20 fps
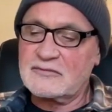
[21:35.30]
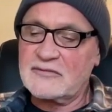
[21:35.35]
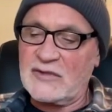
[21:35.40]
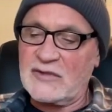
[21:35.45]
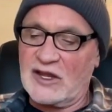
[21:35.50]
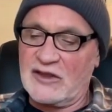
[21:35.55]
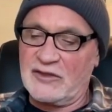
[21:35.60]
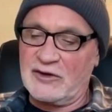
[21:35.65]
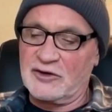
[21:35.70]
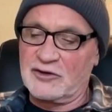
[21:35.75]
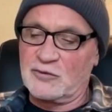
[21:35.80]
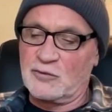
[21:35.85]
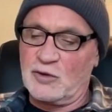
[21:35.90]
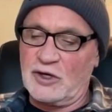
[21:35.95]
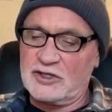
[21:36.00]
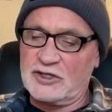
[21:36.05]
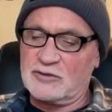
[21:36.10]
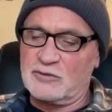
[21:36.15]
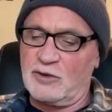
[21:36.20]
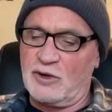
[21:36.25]
There is
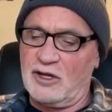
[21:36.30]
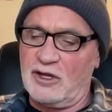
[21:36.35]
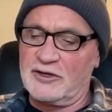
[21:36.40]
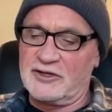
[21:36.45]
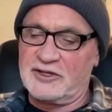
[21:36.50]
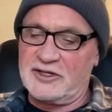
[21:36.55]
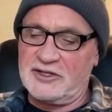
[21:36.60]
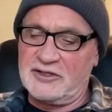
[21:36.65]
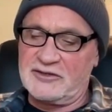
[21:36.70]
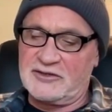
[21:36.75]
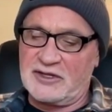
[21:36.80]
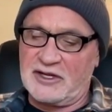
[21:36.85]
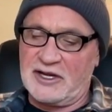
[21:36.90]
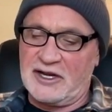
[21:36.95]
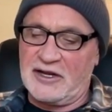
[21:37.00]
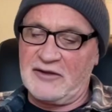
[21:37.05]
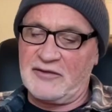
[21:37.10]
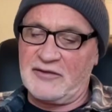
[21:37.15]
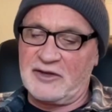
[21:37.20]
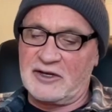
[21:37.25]
one quality to
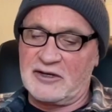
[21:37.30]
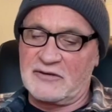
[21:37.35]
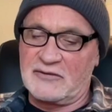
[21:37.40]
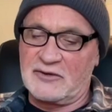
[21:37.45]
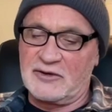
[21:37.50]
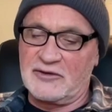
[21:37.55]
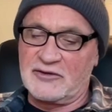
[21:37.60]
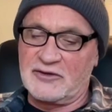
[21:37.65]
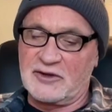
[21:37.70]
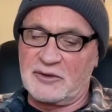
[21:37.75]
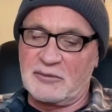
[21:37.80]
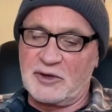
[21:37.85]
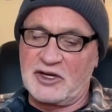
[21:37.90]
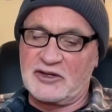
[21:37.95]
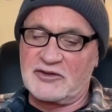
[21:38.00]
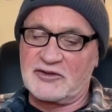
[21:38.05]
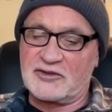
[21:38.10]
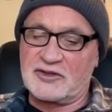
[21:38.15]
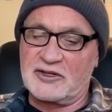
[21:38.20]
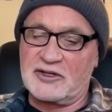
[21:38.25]
eighth intervals in the
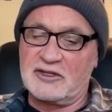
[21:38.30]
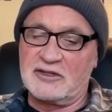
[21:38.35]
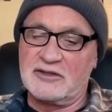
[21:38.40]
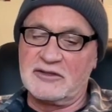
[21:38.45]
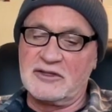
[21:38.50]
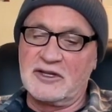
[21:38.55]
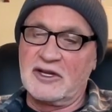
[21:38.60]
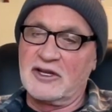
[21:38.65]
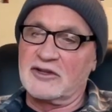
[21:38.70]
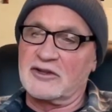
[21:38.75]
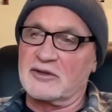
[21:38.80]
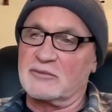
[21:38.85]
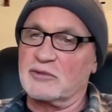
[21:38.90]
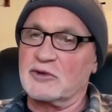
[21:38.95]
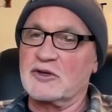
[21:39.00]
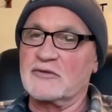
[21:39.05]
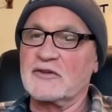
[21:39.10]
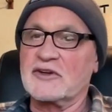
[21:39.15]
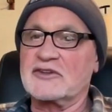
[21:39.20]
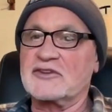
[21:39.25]
major scale, the
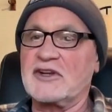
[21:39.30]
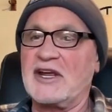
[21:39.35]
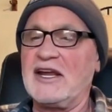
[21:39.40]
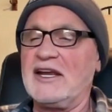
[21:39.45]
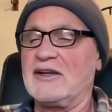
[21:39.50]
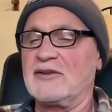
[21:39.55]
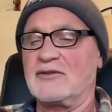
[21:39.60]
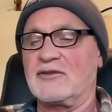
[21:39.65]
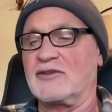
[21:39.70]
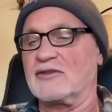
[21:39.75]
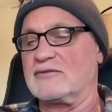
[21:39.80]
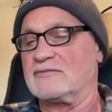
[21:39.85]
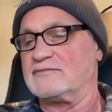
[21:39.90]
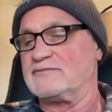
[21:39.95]
perfect eighth.